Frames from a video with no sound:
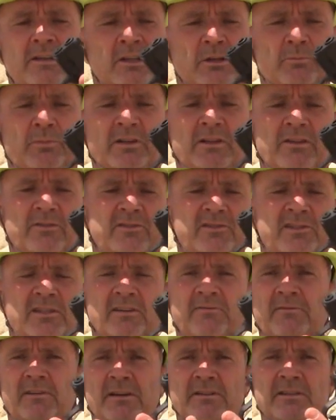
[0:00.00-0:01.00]
You put other
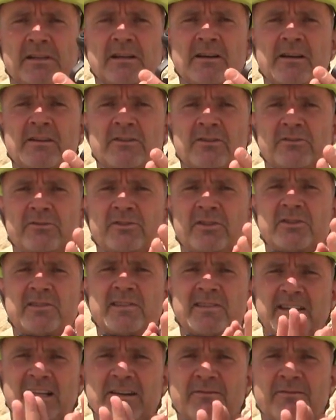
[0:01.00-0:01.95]
stuff on there and you're just,